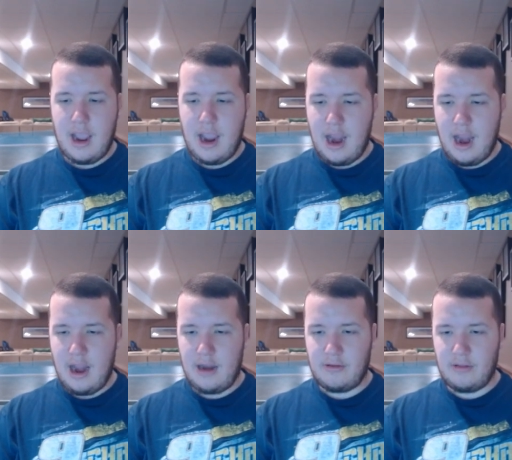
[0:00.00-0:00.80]

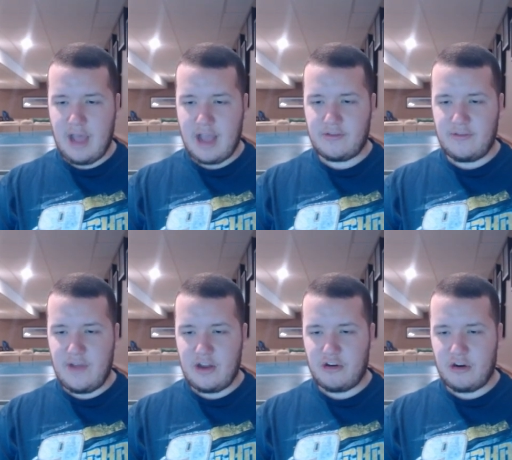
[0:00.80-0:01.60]
And the last
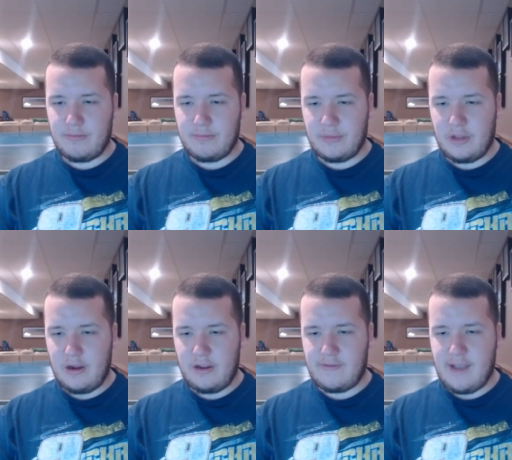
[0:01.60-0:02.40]
adventure, you
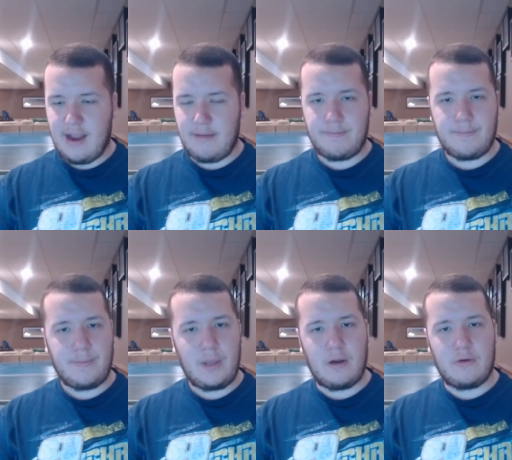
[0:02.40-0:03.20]
know, they decided,
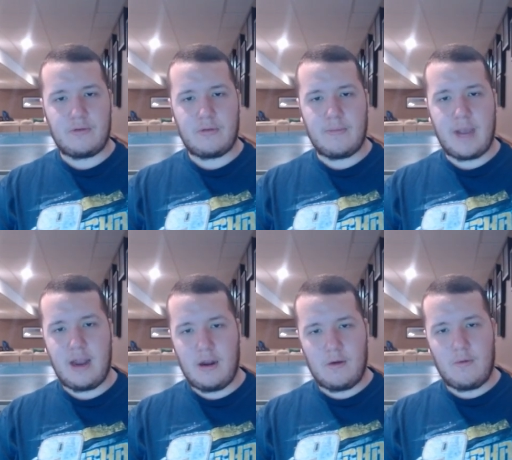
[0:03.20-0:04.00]
you know, was my
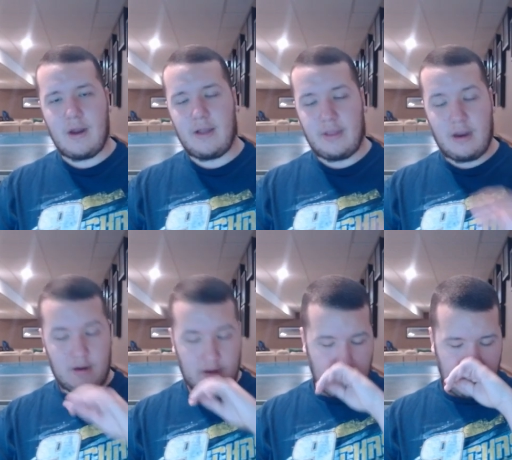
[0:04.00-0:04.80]
and uncle were out
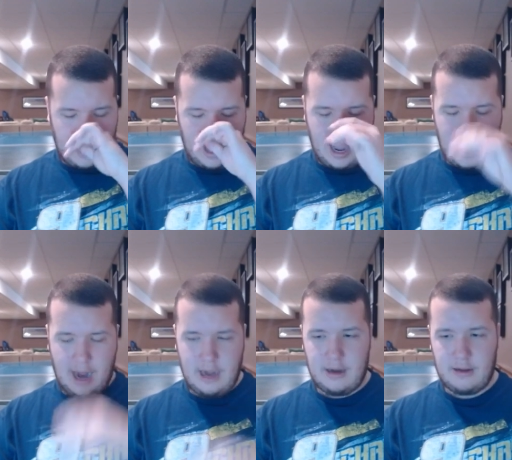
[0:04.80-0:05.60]
there
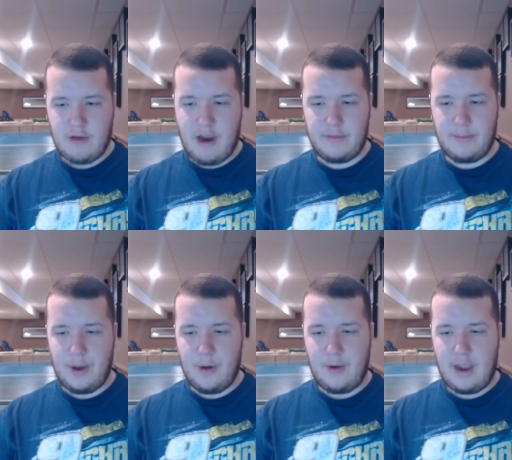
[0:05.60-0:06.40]
and driving the
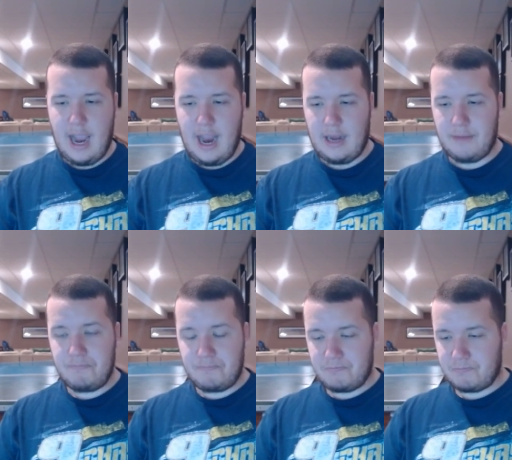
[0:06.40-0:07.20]
boat, and
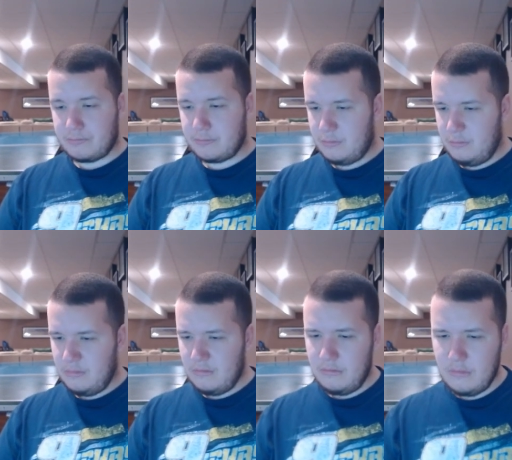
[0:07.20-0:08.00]

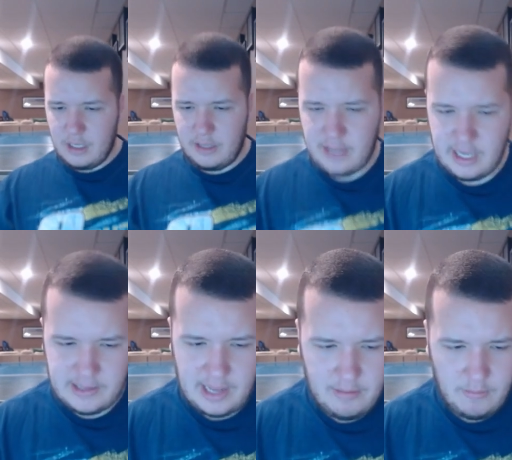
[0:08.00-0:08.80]
they
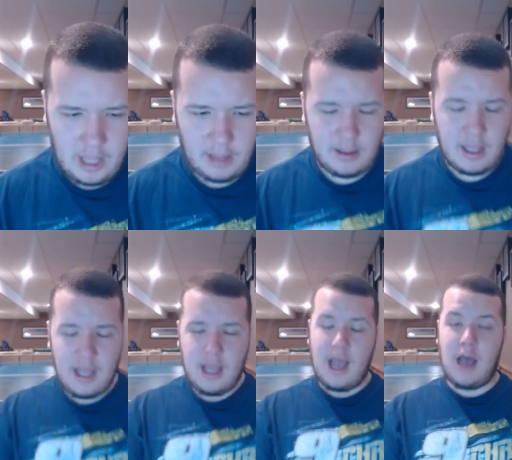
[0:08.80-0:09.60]
said, well,
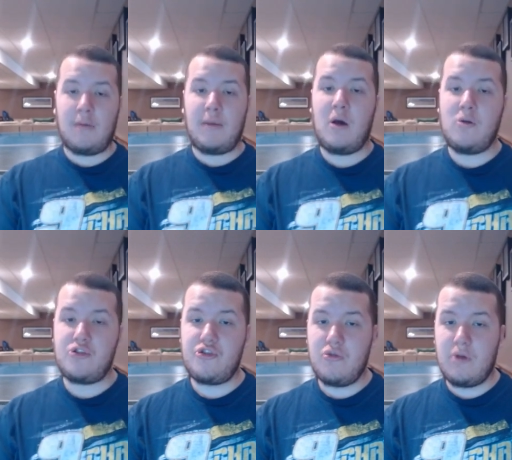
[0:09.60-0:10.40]
how
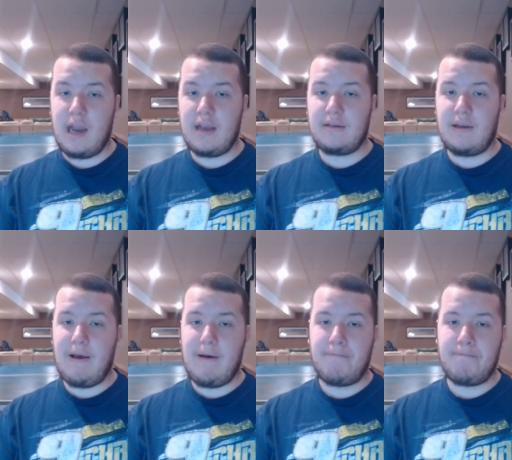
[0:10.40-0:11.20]
about you guys? Uh,